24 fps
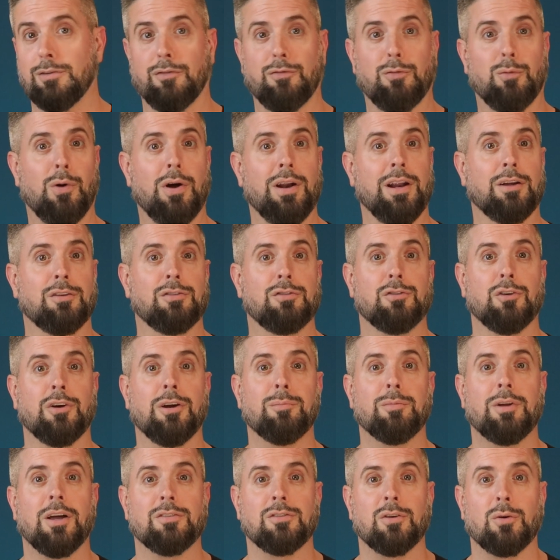if one
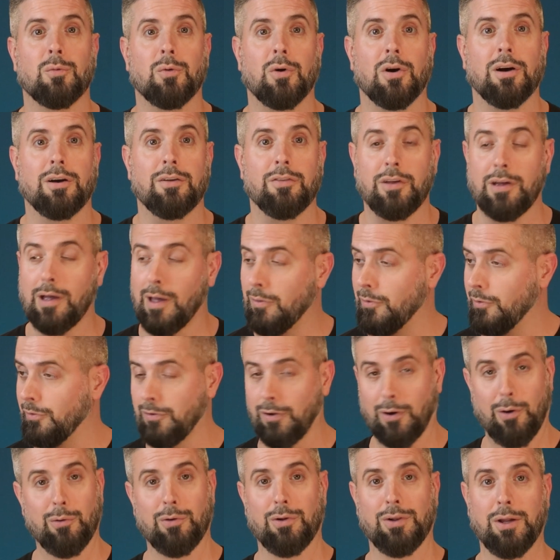extreme doesn't work, the other
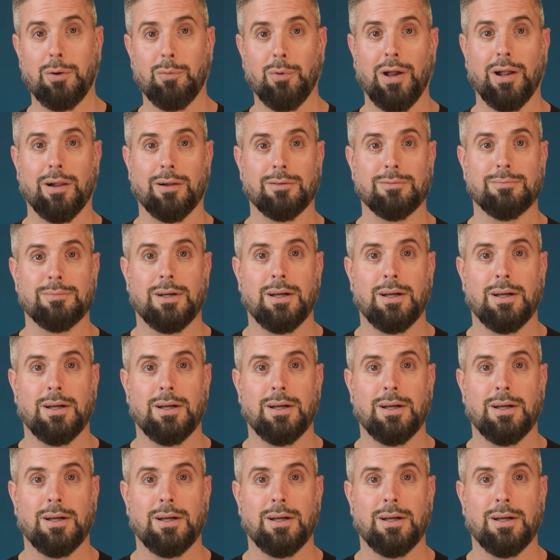totally will.